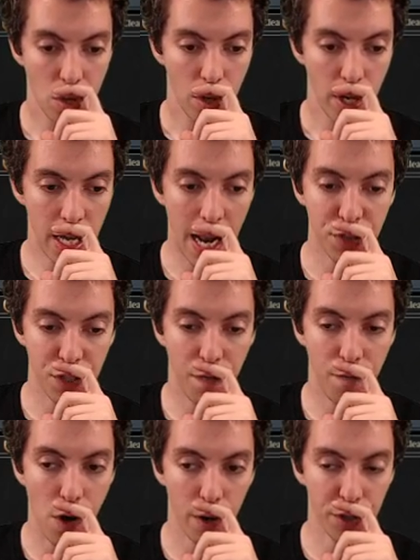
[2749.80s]
and obviously,
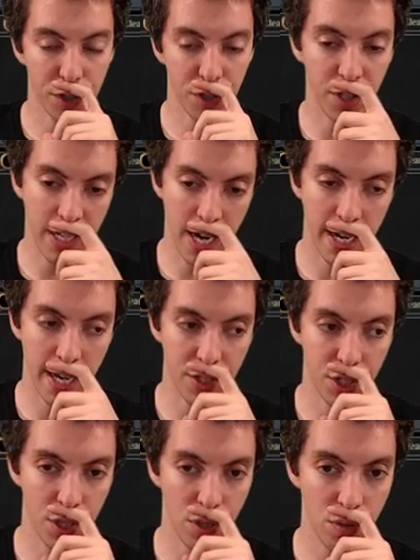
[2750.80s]
Forest is like kind of nice
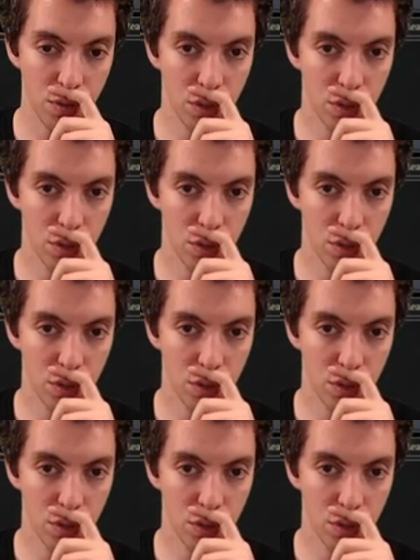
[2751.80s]
too.